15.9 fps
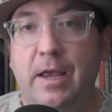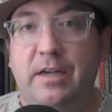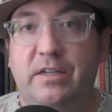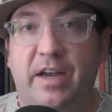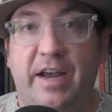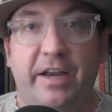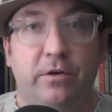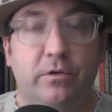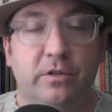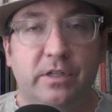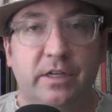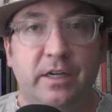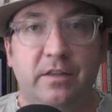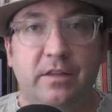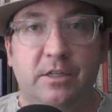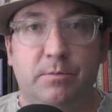titles
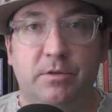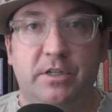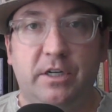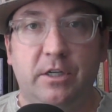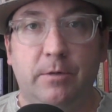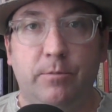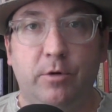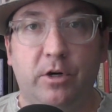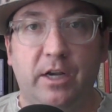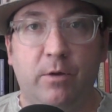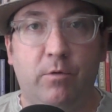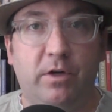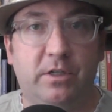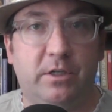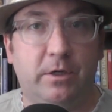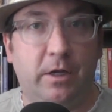in this particular book, I
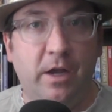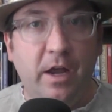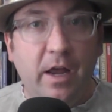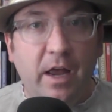want to